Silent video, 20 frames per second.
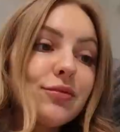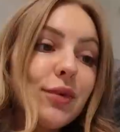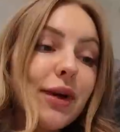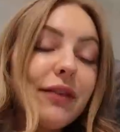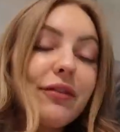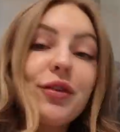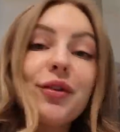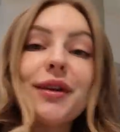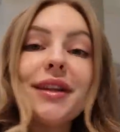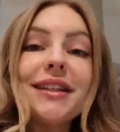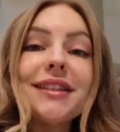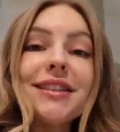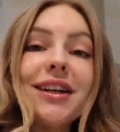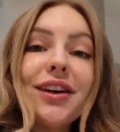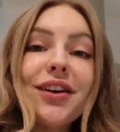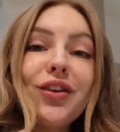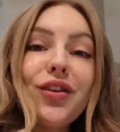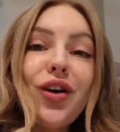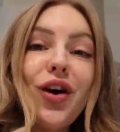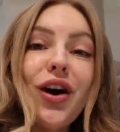We haven't really
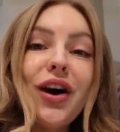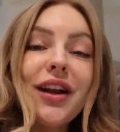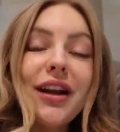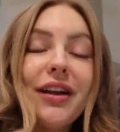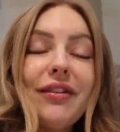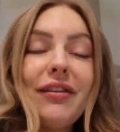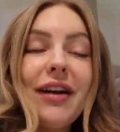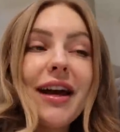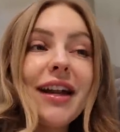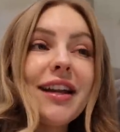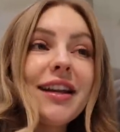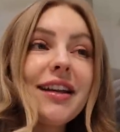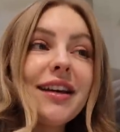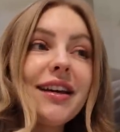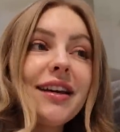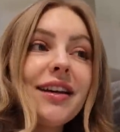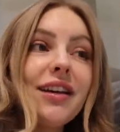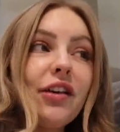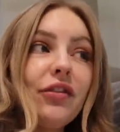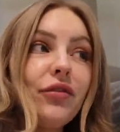done a lot. I've
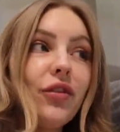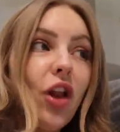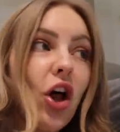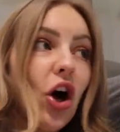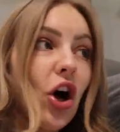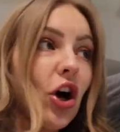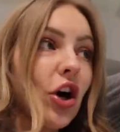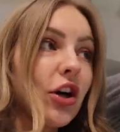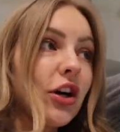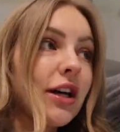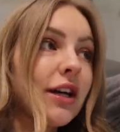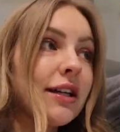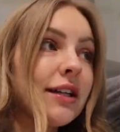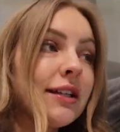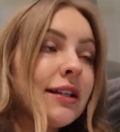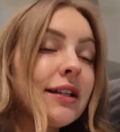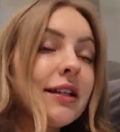edited a vlog,